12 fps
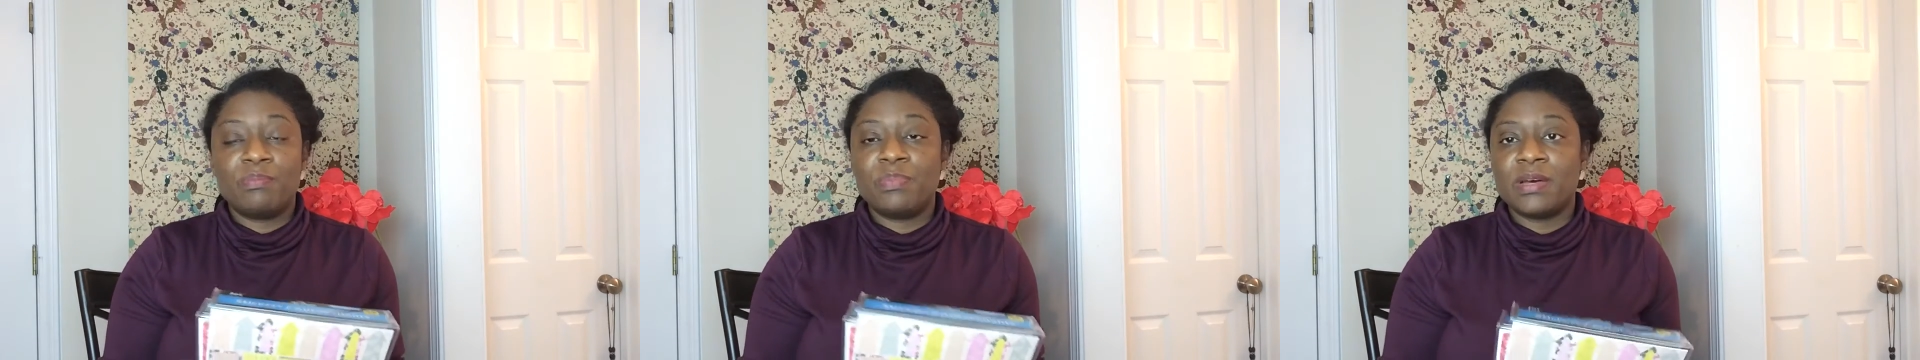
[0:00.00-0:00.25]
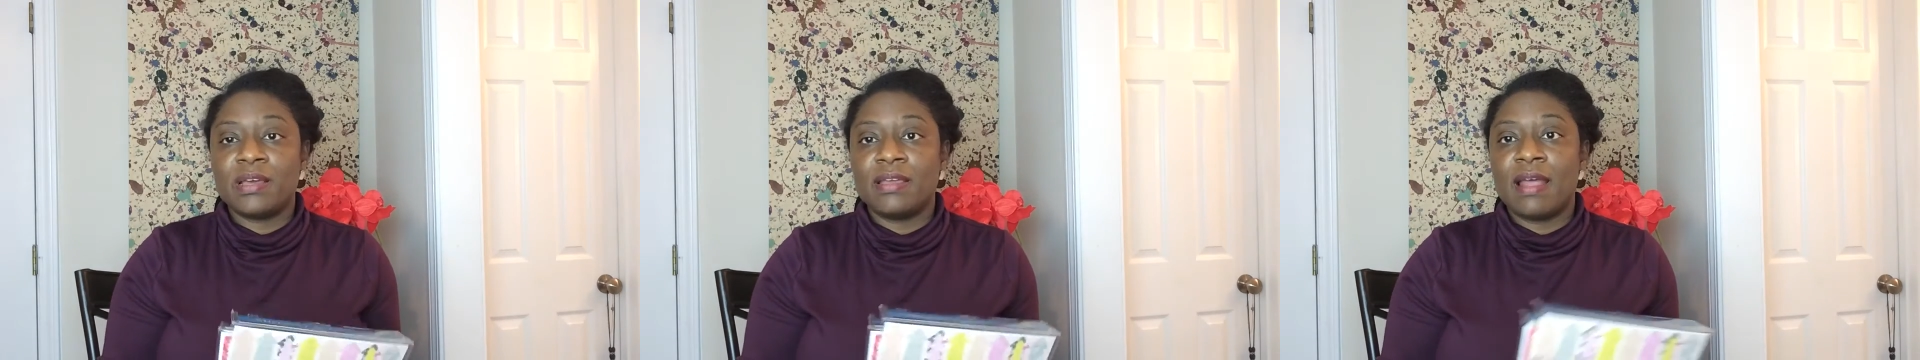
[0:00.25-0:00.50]

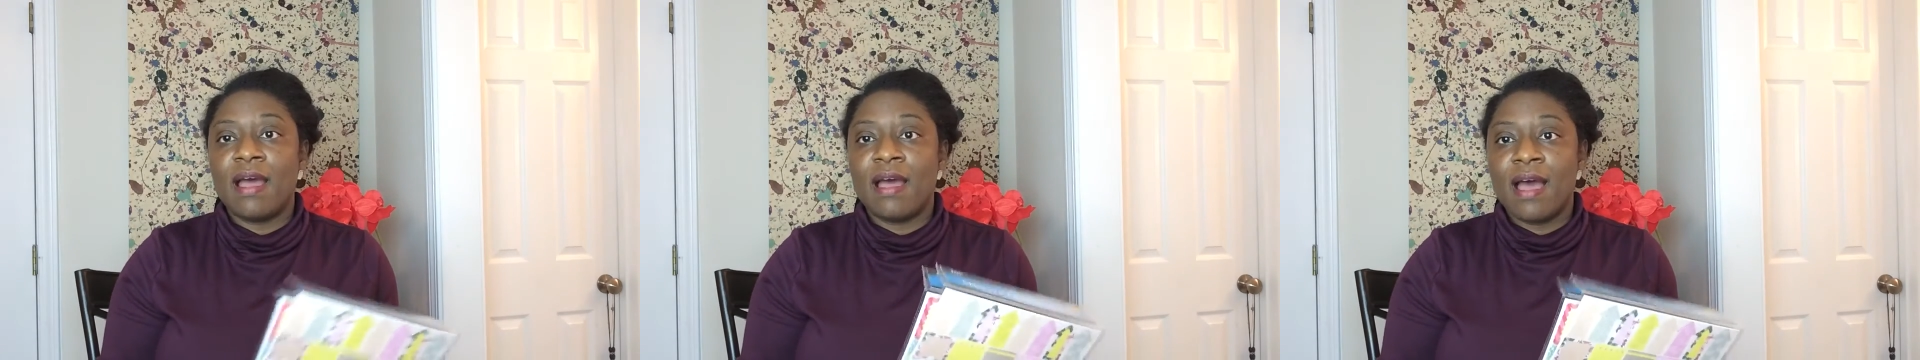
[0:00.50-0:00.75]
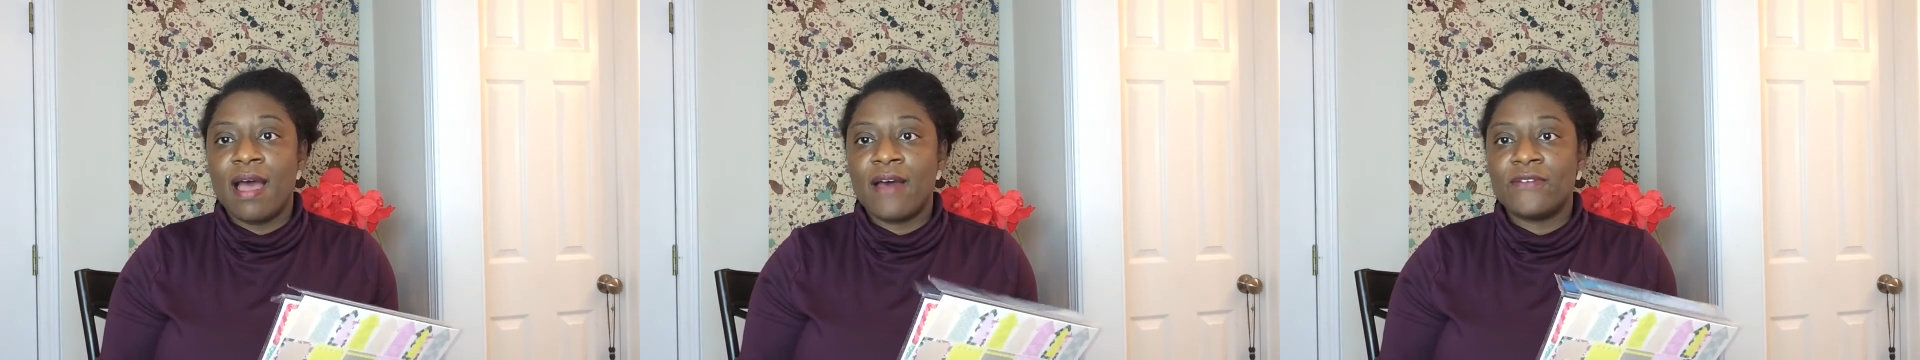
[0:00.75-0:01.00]
but
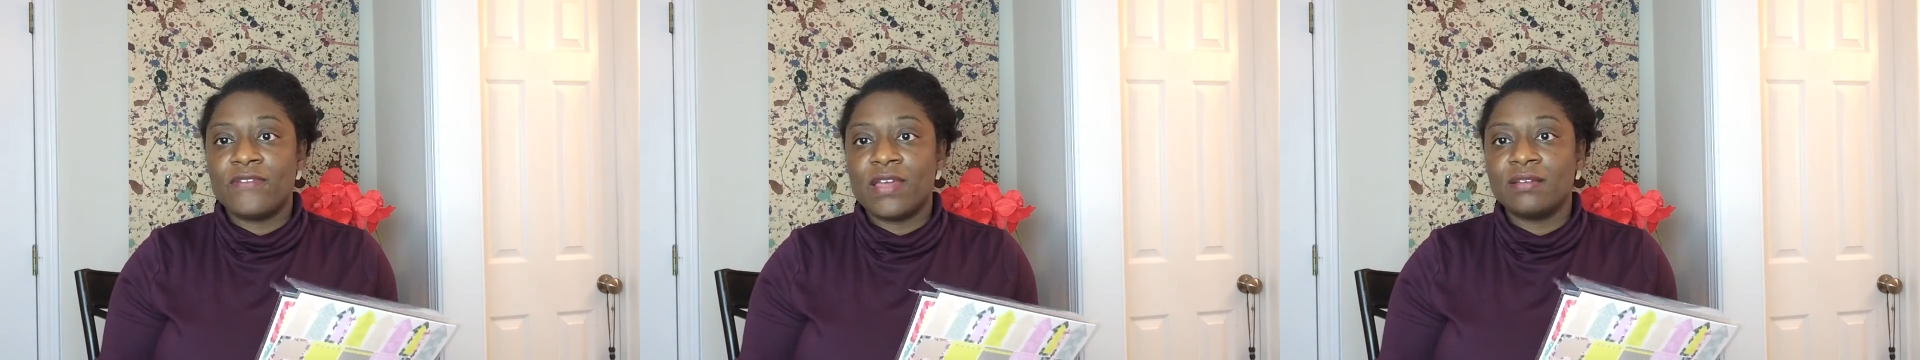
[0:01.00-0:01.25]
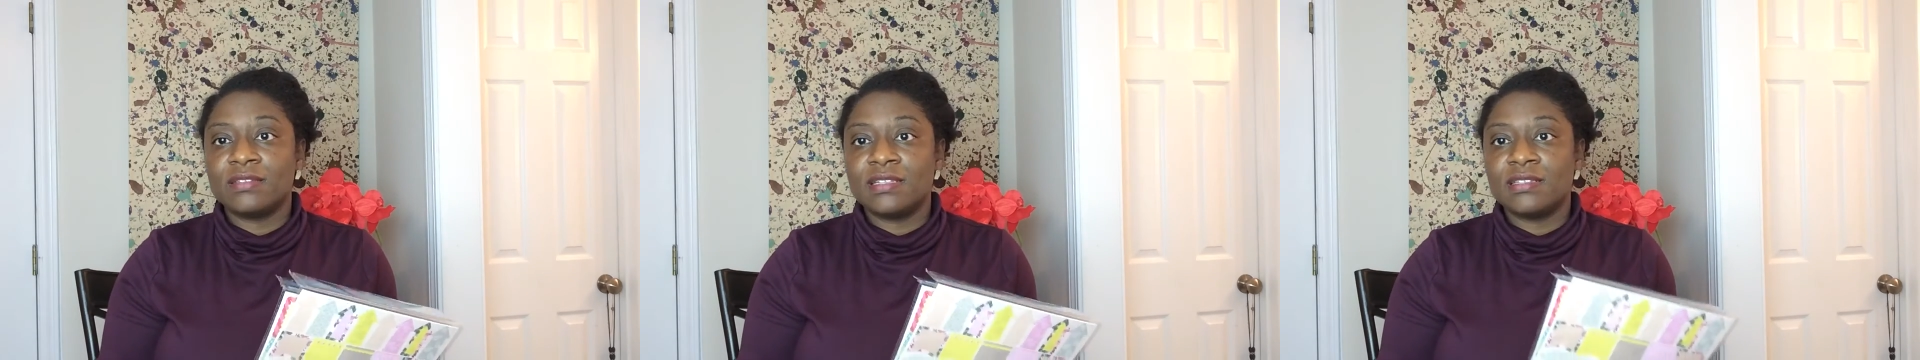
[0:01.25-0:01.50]
I
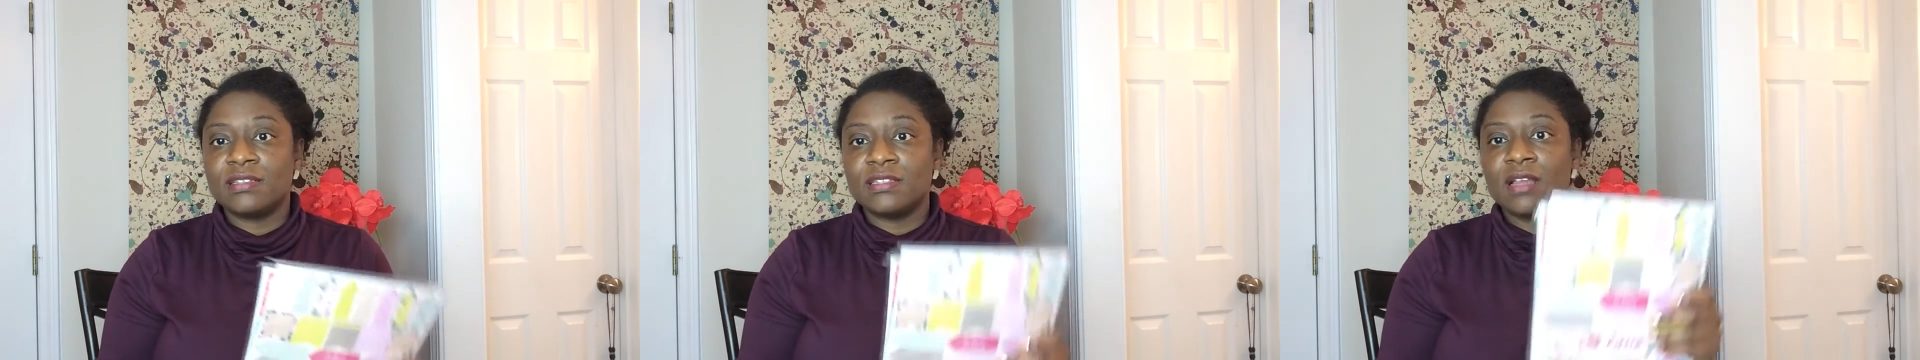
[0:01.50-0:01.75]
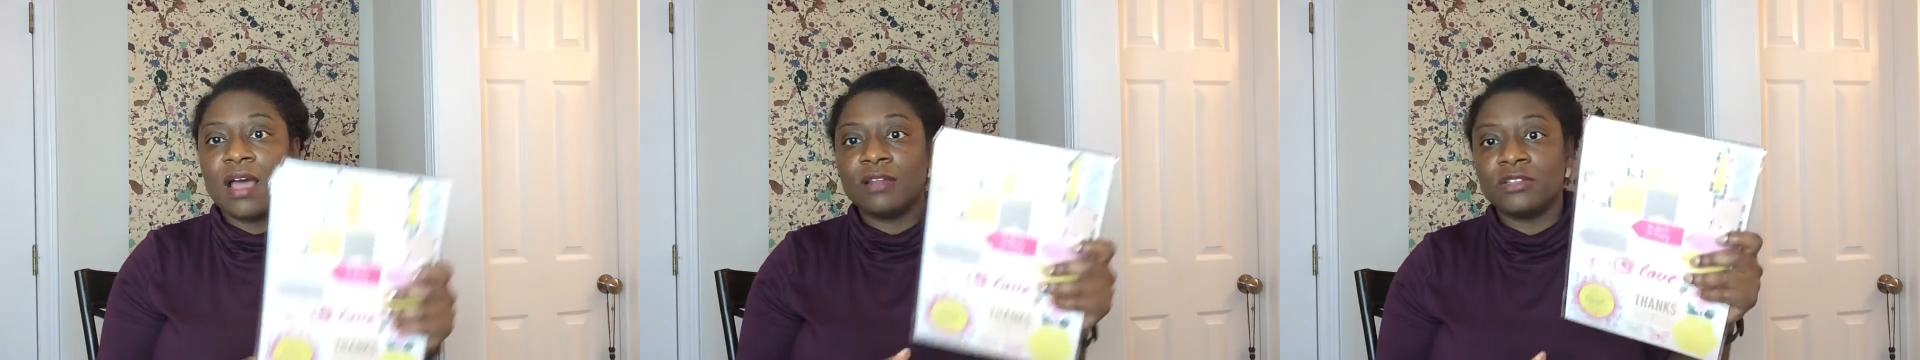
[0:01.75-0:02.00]
found these at the
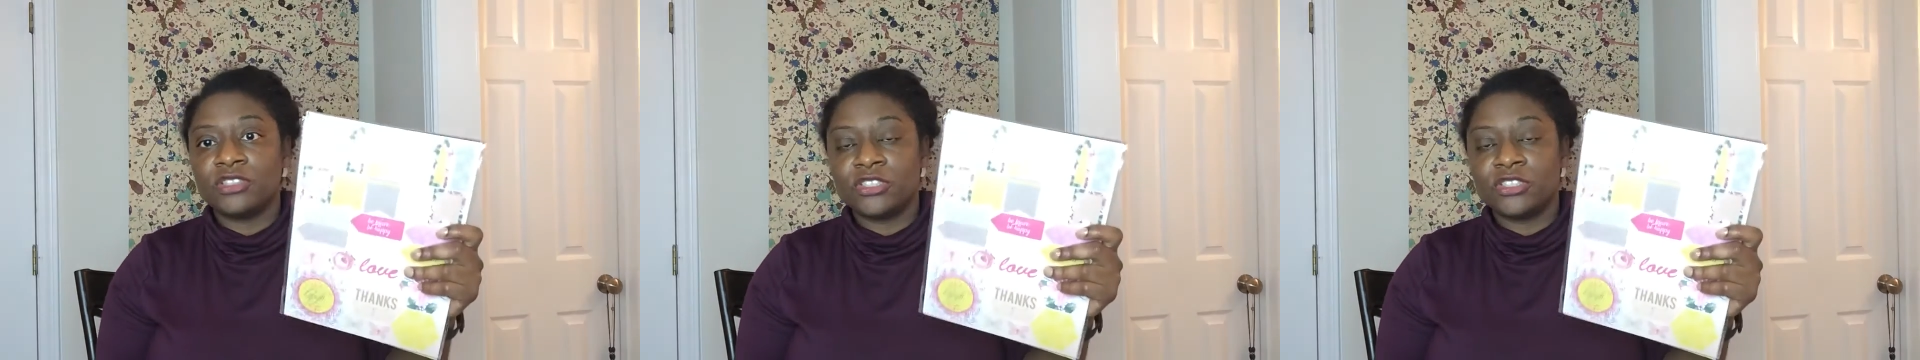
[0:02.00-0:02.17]
Dollar